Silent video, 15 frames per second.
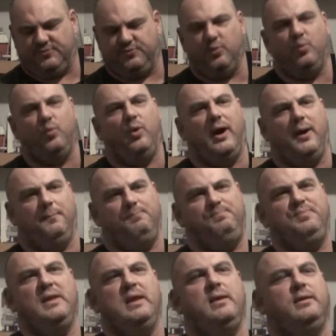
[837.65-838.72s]
For one,
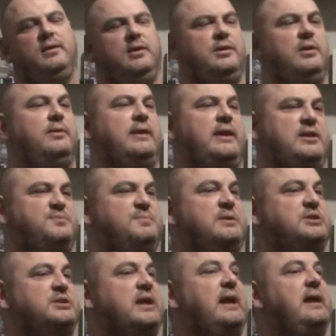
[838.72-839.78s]
you don't get as
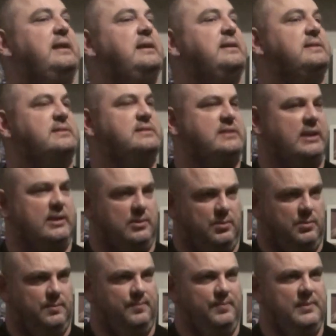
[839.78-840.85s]
much gain in the
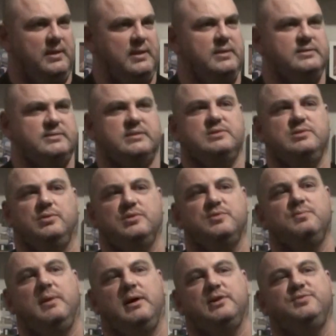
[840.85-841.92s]
signal. So it's not as
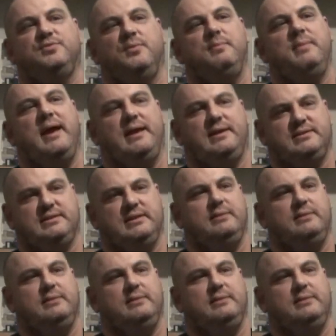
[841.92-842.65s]
much of a mess.